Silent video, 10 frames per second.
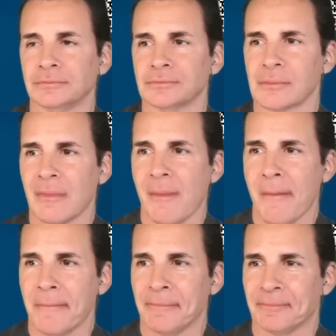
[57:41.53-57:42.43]

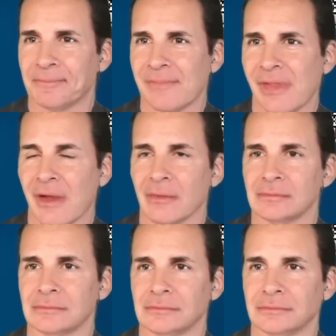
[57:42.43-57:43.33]
properly count its
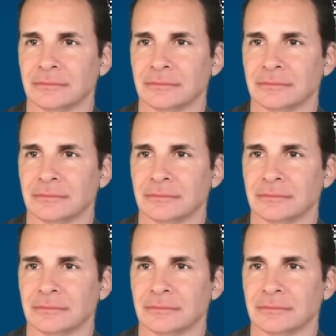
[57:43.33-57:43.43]
votes.